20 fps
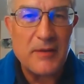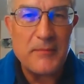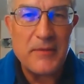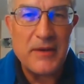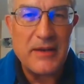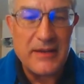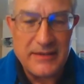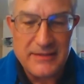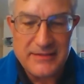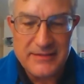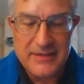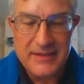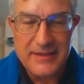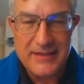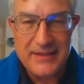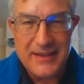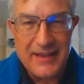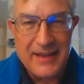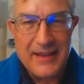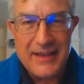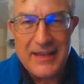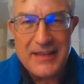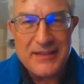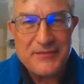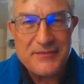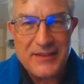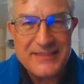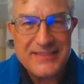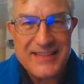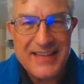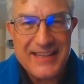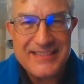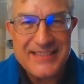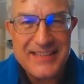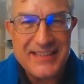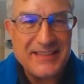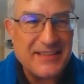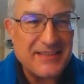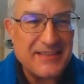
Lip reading: I mean, it's fantastic,